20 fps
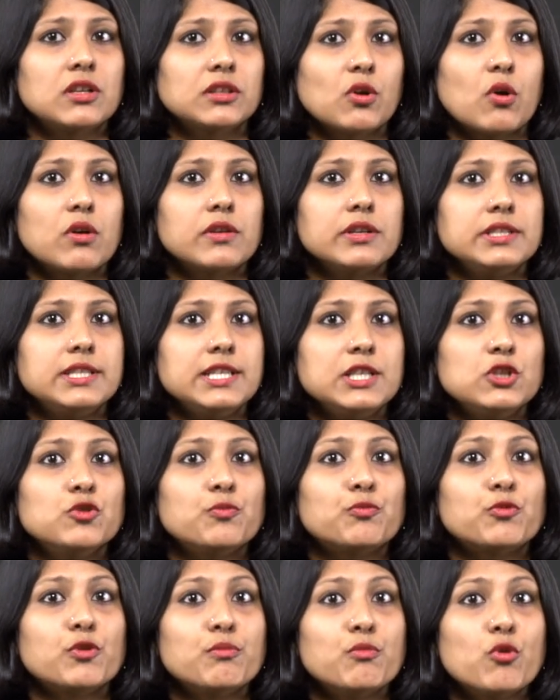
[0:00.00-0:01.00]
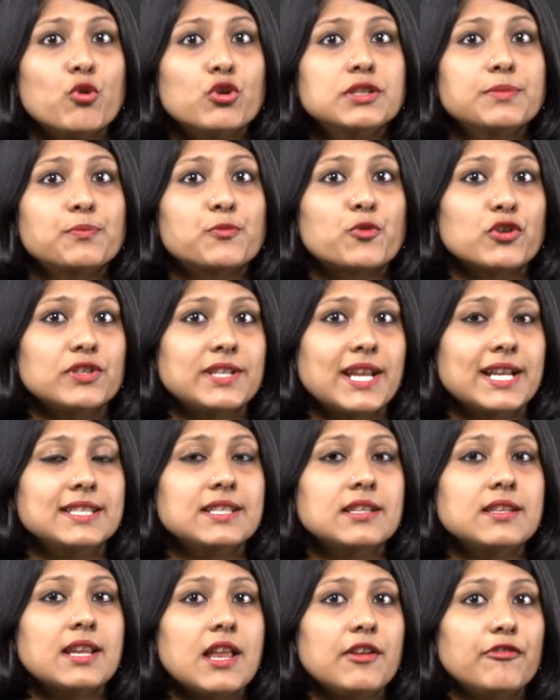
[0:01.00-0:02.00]
Authority to promote, protect
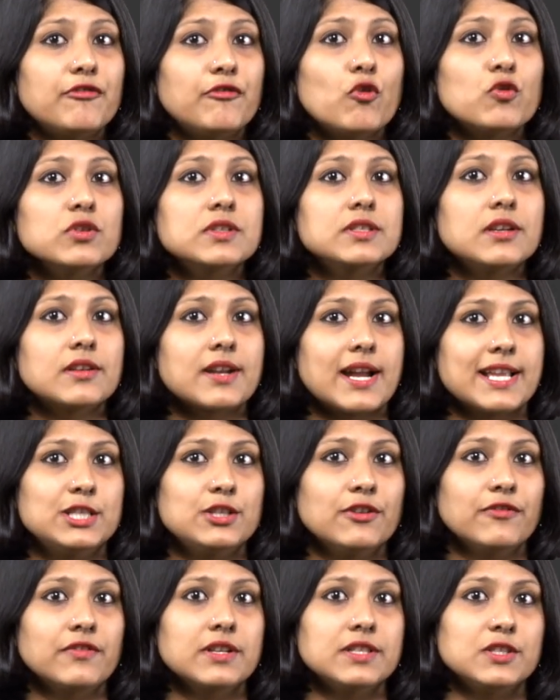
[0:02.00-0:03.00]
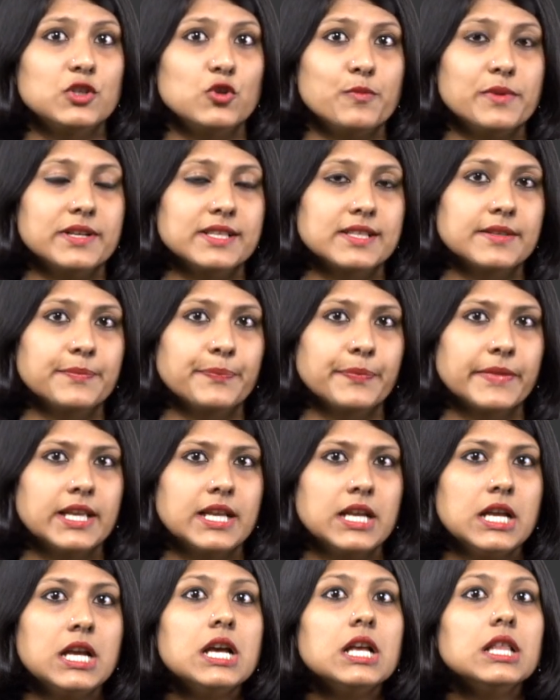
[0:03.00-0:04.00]
and enforce the rights of consumers.
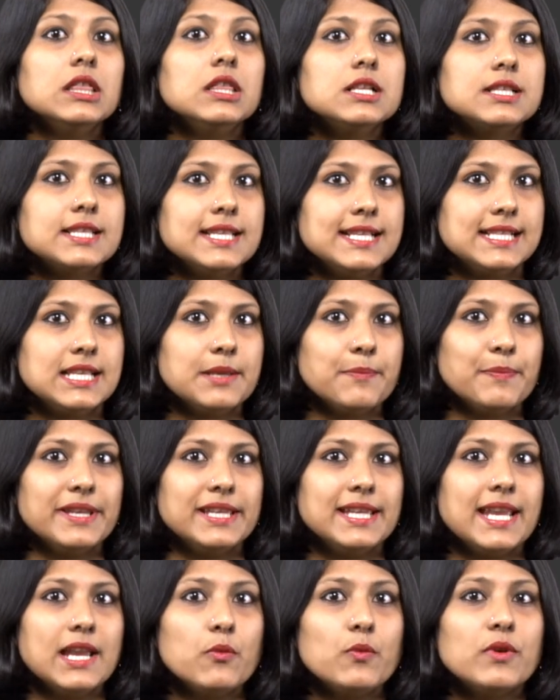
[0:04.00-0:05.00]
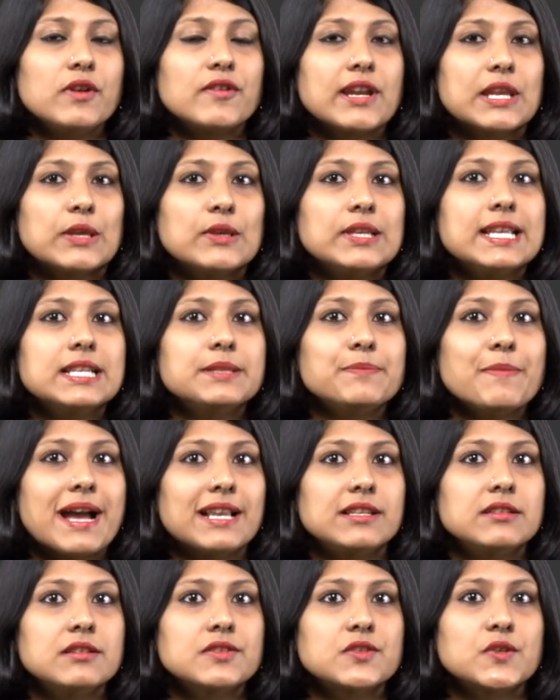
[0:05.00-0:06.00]
The CCPA will regulate
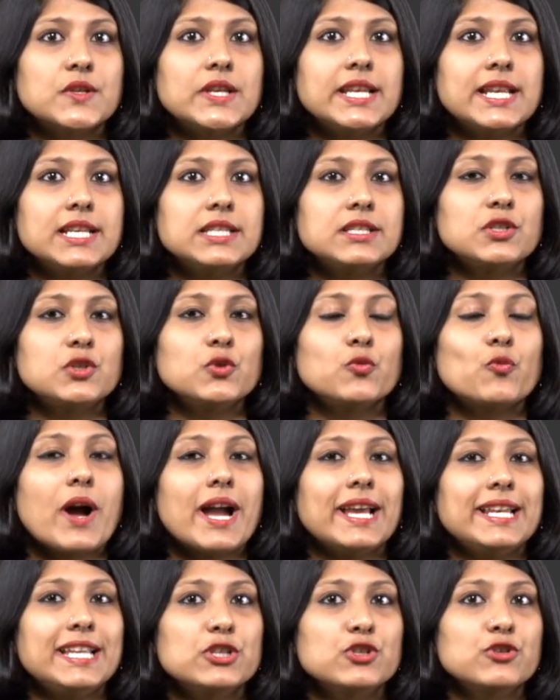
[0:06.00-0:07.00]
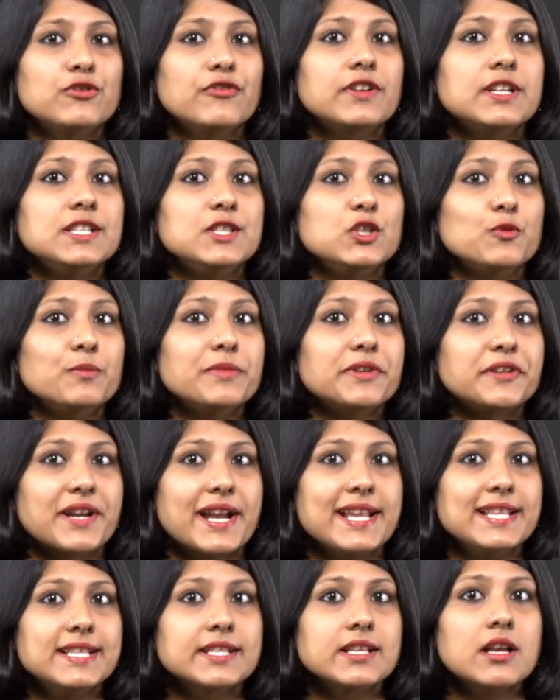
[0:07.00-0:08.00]
matters related to violation of consumer
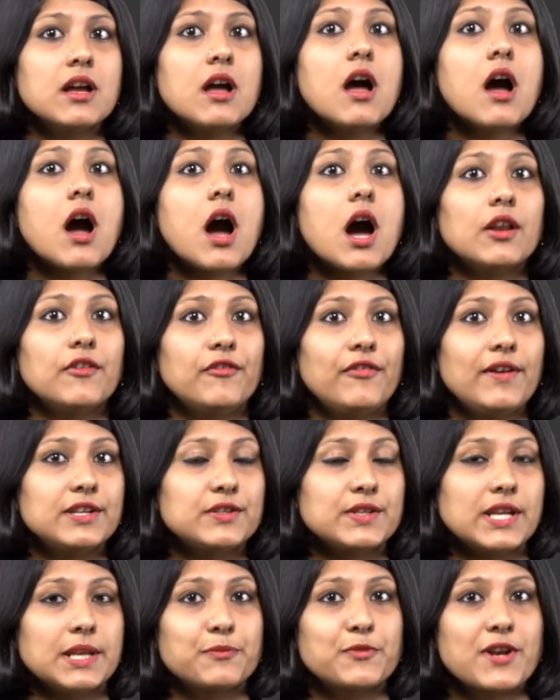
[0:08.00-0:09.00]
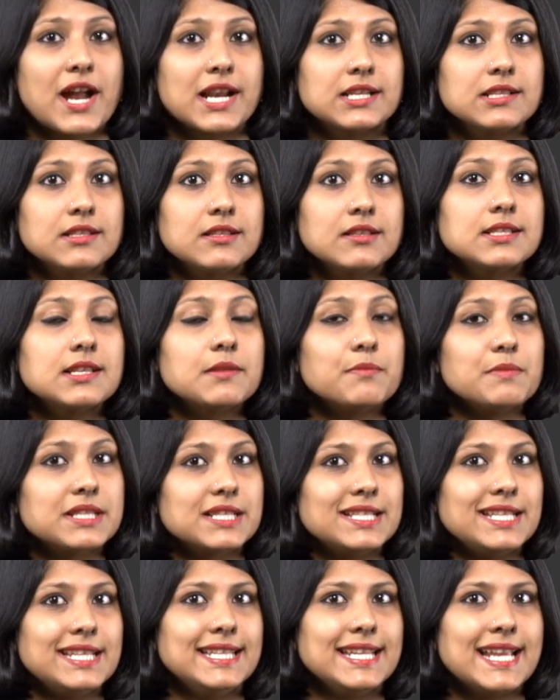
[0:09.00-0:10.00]
rights, unfair trade practices and
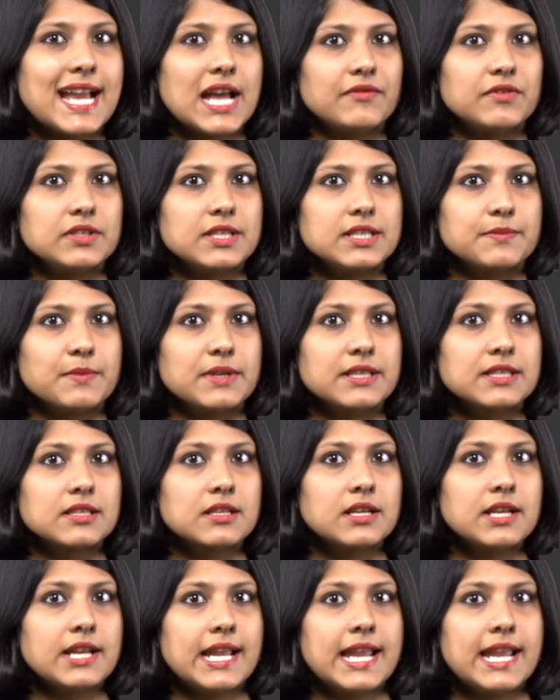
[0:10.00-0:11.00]
misleading advertisements.